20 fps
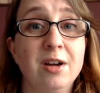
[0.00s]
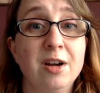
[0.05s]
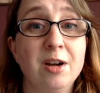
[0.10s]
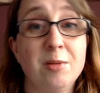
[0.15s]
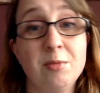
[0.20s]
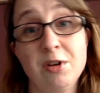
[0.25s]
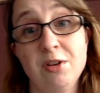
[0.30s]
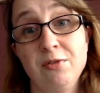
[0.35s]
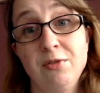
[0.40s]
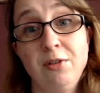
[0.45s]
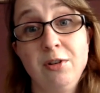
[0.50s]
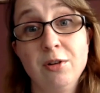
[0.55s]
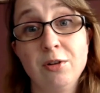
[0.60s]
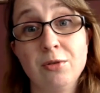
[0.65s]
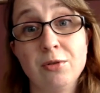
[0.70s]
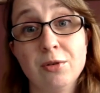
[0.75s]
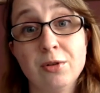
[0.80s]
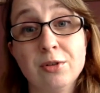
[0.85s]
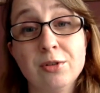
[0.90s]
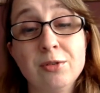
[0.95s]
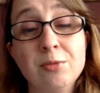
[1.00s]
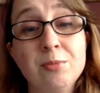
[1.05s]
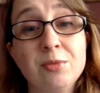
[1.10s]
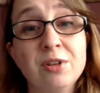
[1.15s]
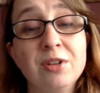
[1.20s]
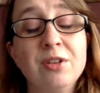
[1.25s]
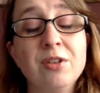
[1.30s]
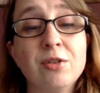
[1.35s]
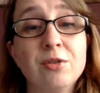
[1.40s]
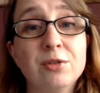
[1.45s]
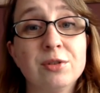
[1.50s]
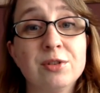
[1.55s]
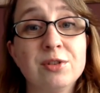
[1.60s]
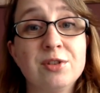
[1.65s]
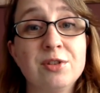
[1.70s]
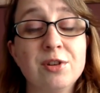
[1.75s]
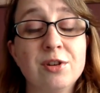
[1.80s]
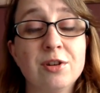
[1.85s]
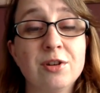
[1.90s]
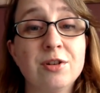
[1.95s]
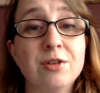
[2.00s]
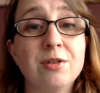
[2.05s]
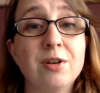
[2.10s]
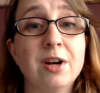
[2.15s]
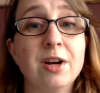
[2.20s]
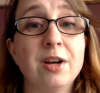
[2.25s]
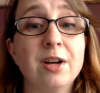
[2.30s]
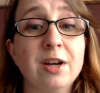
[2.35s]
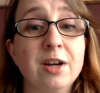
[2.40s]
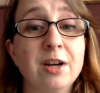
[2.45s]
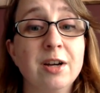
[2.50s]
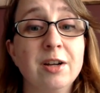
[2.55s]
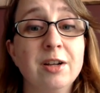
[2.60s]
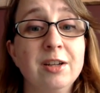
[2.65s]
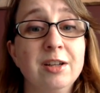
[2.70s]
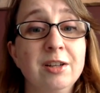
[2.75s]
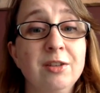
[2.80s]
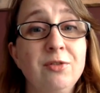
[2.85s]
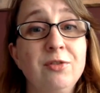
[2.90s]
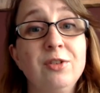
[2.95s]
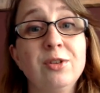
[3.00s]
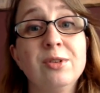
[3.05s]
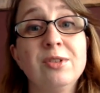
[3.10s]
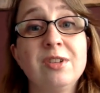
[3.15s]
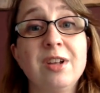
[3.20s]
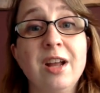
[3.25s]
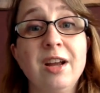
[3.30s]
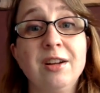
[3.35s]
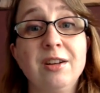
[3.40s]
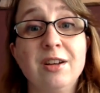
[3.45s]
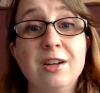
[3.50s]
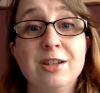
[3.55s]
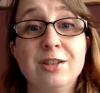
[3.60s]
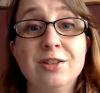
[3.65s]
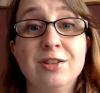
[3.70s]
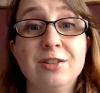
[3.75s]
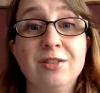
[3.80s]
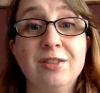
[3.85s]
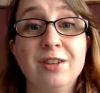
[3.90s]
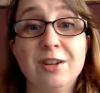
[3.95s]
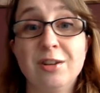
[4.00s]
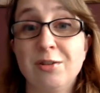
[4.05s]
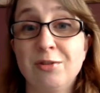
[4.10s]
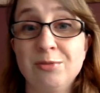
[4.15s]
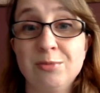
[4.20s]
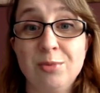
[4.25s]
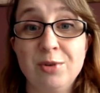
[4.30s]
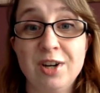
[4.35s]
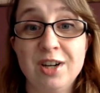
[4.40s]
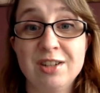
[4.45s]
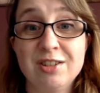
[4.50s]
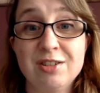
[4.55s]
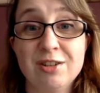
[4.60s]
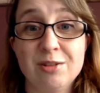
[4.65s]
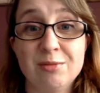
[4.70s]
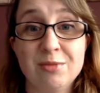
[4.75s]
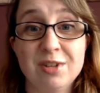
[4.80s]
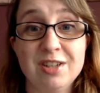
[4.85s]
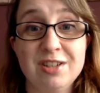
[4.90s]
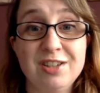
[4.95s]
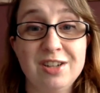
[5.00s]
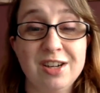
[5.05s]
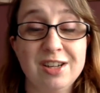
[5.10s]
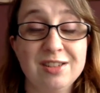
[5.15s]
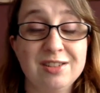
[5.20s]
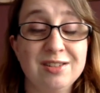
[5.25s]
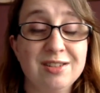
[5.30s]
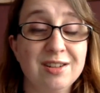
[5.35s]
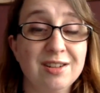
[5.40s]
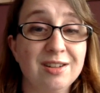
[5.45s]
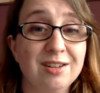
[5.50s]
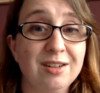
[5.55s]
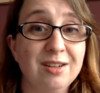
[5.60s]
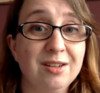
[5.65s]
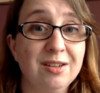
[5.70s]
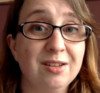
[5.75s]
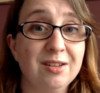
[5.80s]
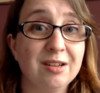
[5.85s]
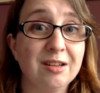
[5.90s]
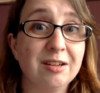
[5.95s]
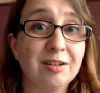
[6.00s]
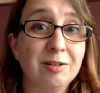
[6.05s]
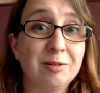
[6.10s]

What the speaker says: I'm having a cold, but also it feels like there's a ton of bricks on my chest, and